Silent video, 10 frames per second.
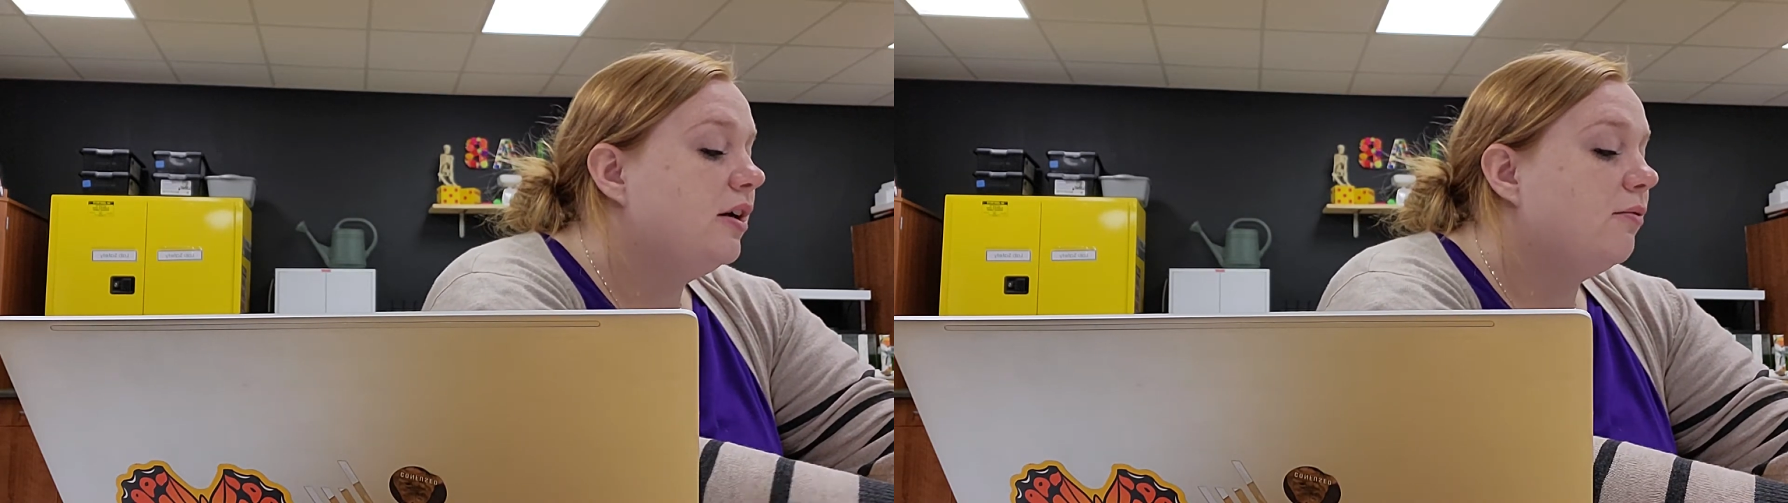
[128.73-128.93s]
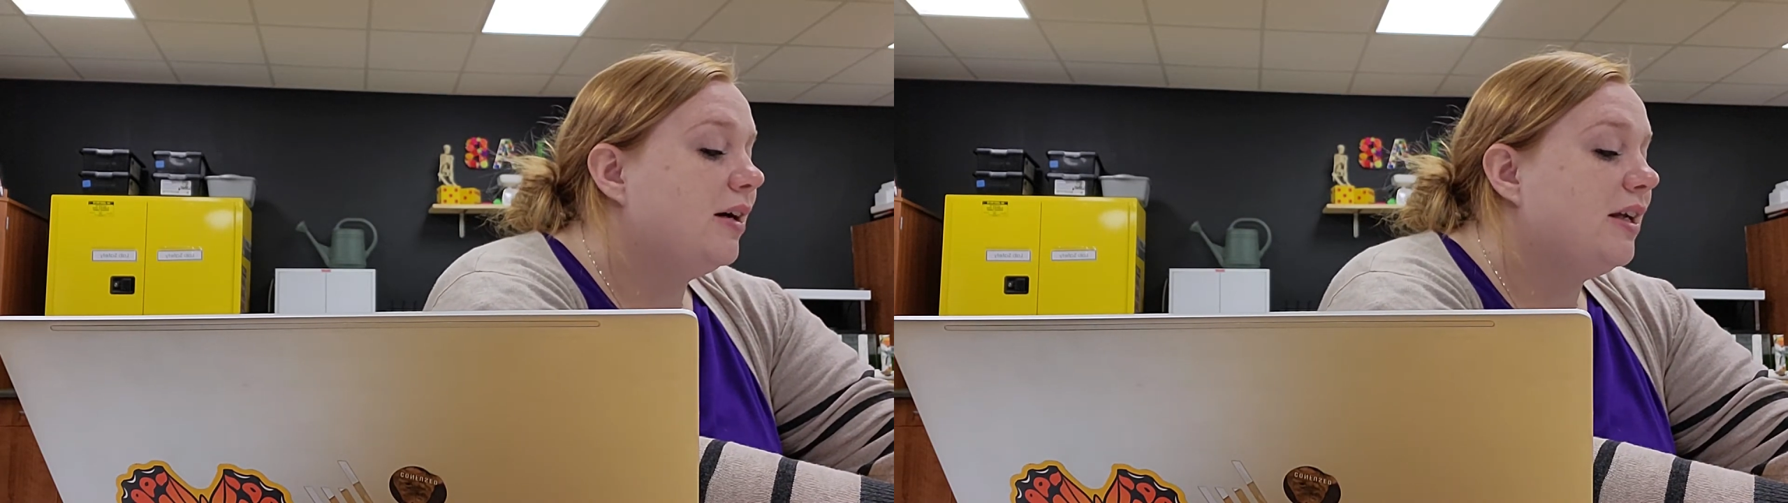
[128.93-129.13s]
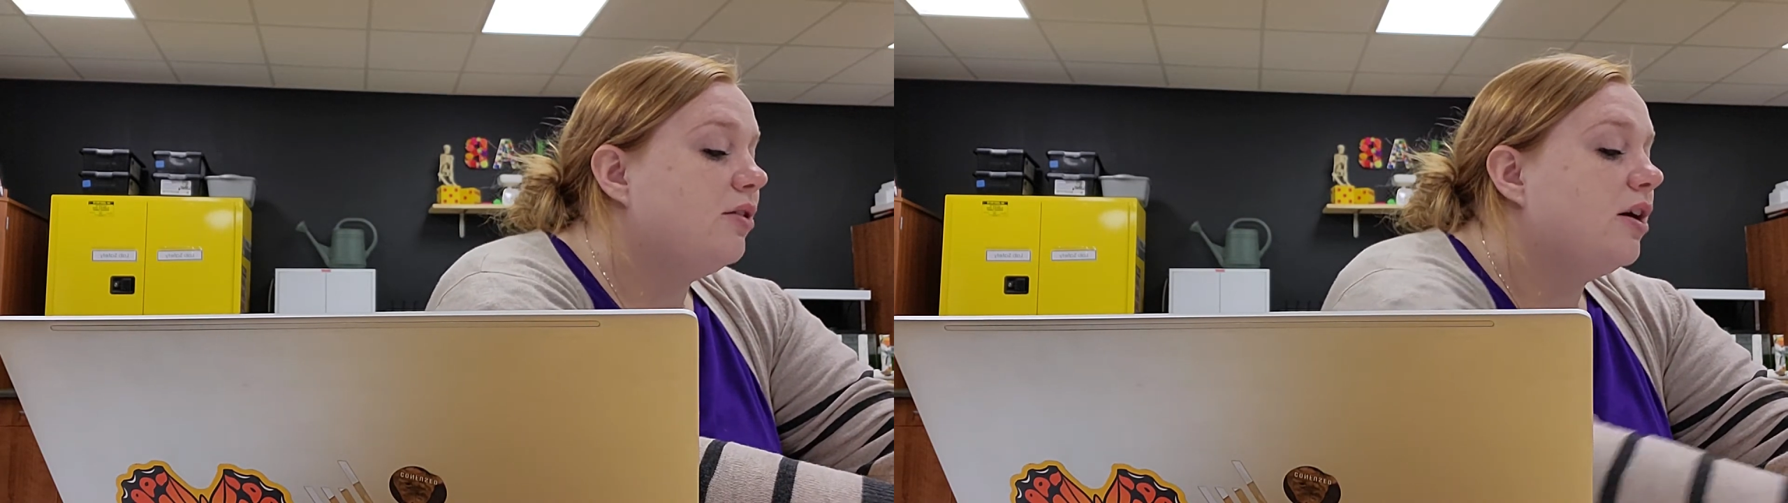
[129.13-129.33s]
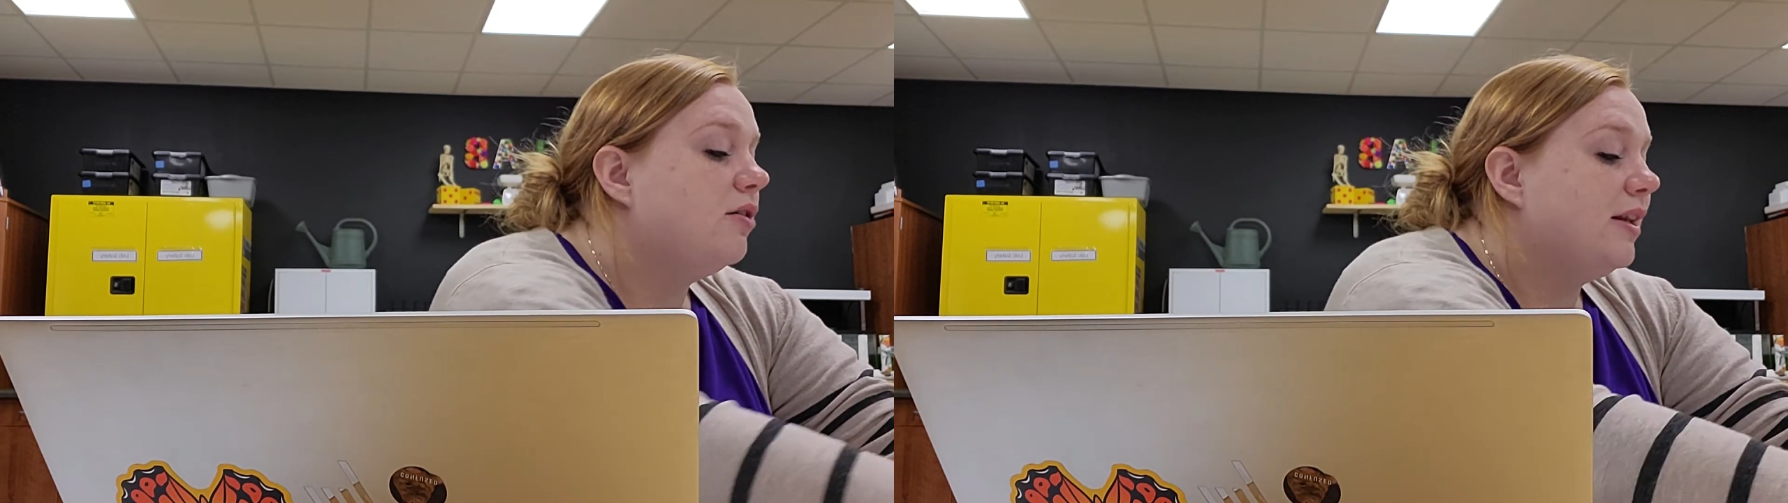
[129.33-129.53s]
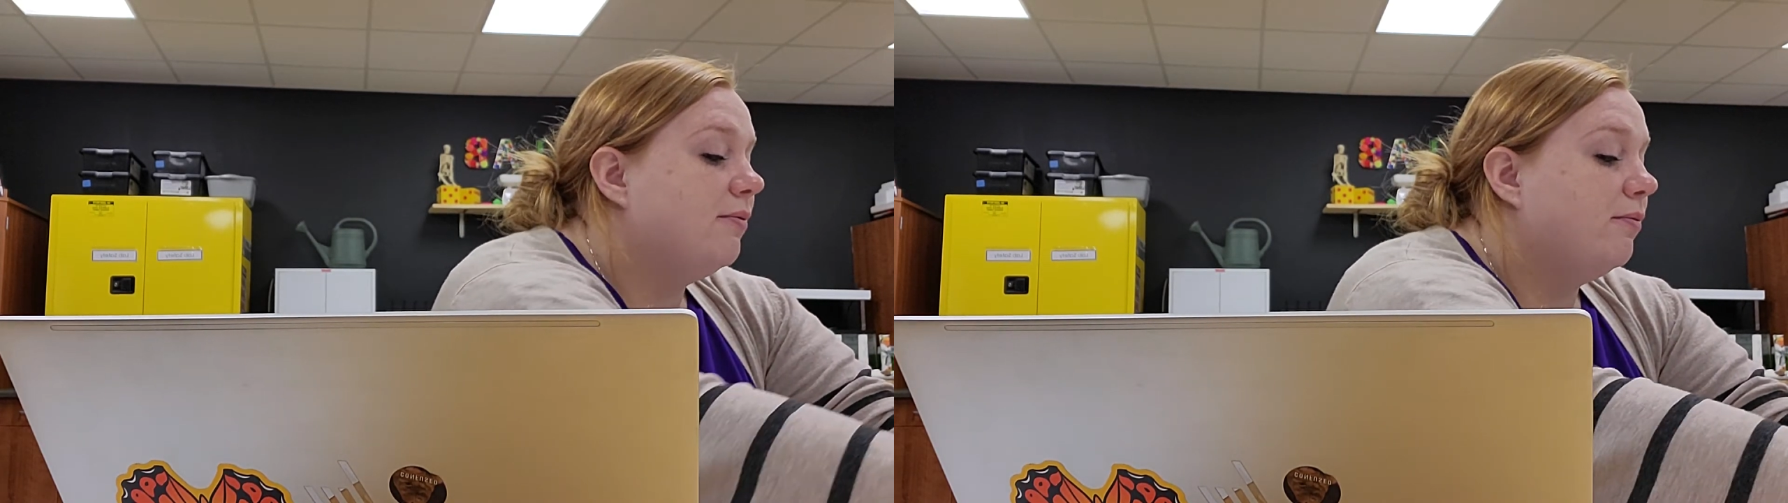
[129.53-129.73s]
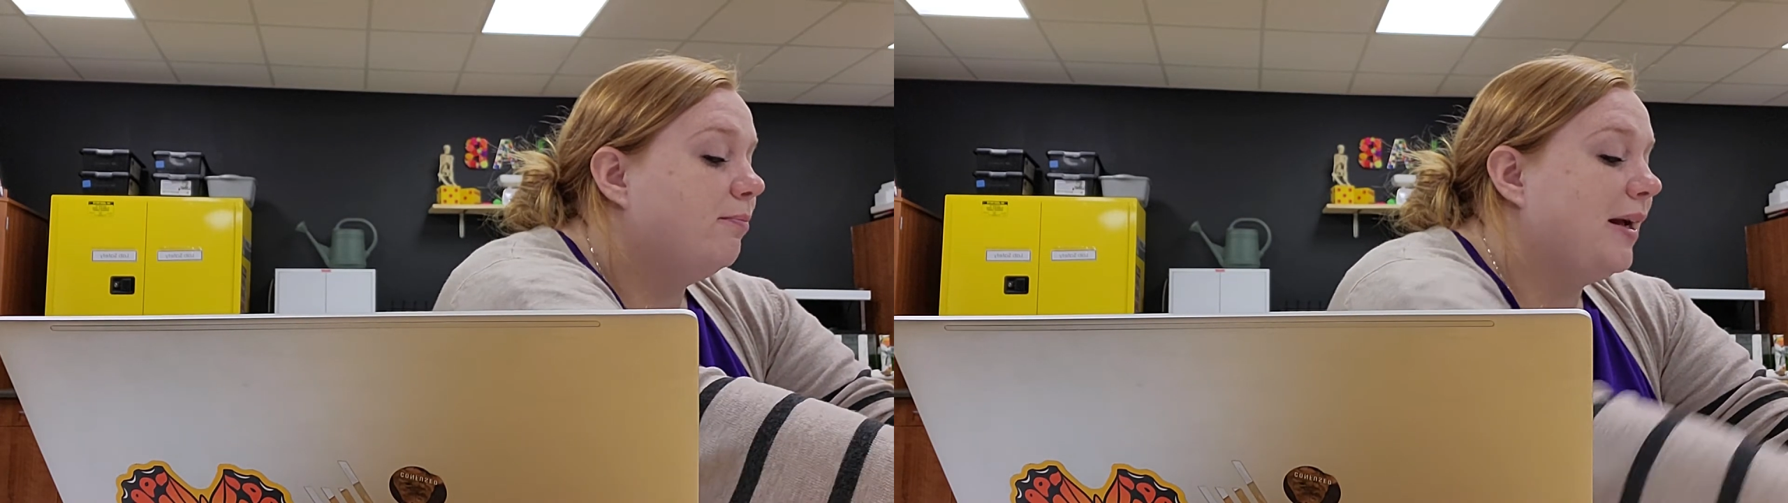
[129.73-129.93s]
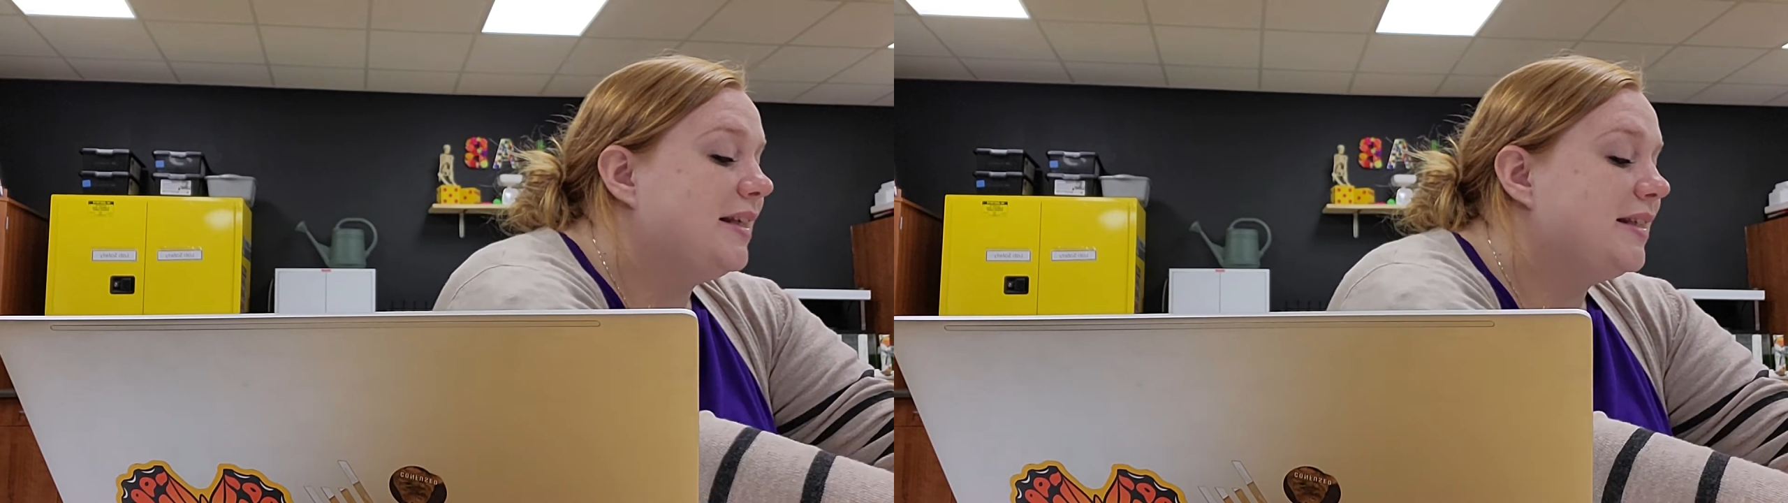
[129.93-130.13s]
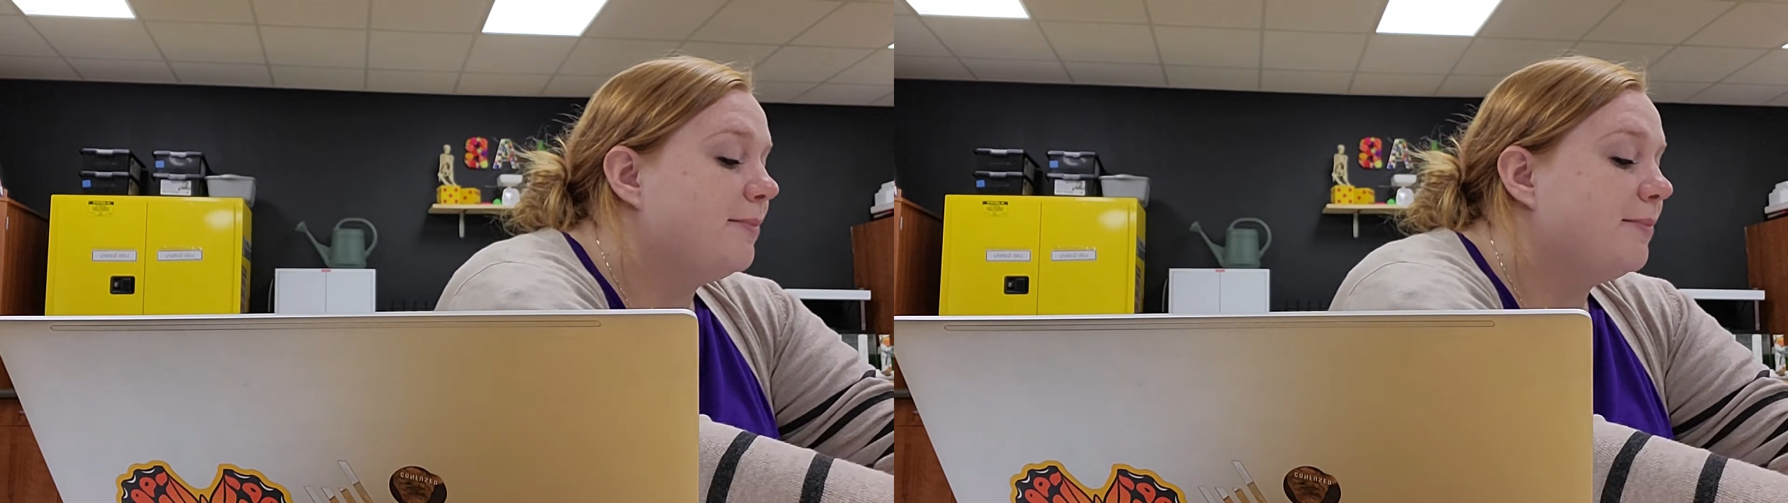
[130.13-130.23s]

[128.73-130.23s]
what you know, and then based